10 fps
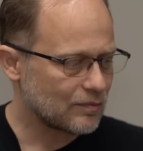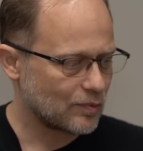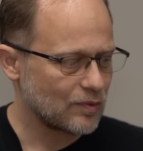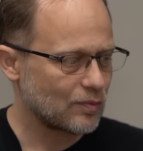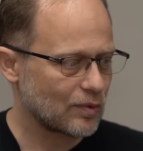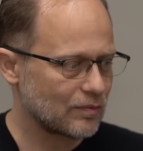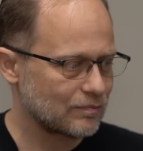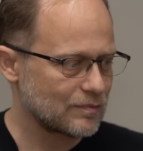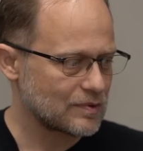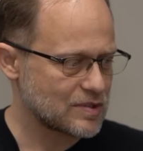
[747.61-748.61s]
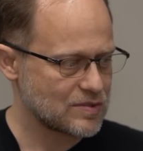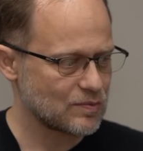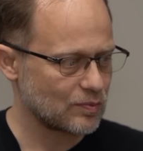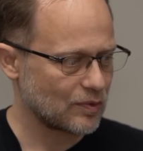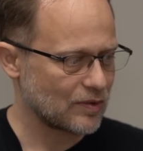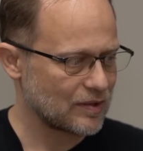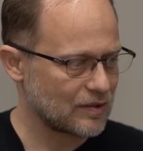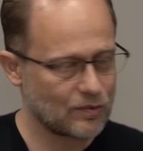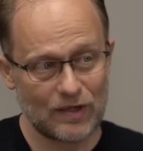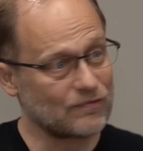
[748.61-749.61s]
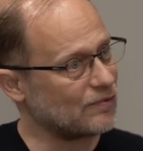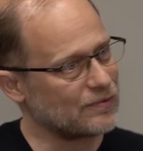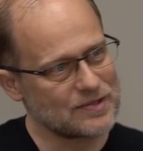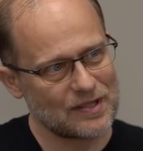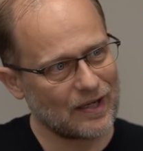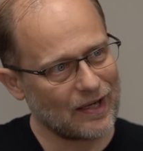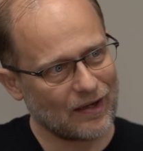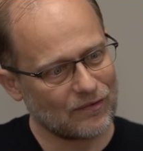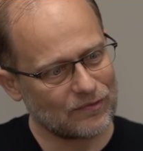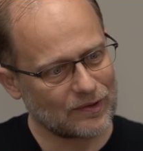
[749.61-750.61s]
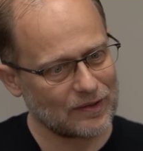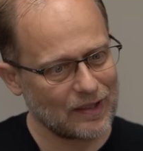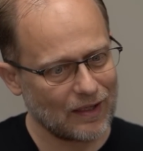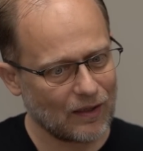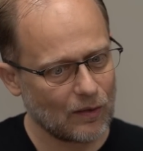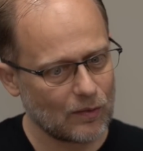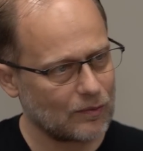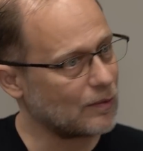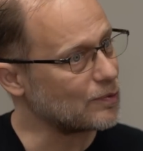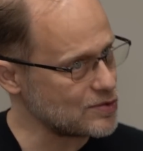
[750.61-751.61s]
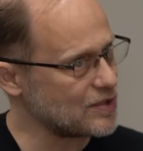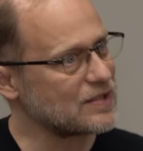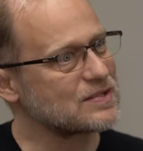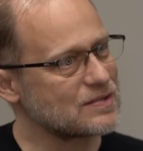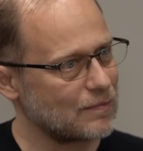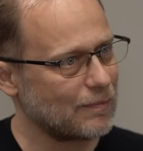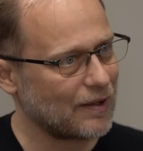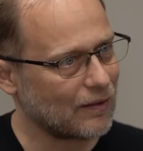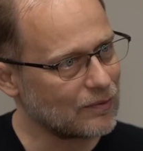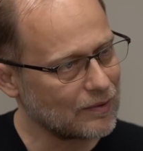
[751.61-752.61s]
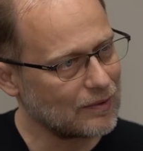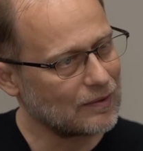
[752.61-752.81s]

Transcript: We were just really grateful to have Kakao approach us about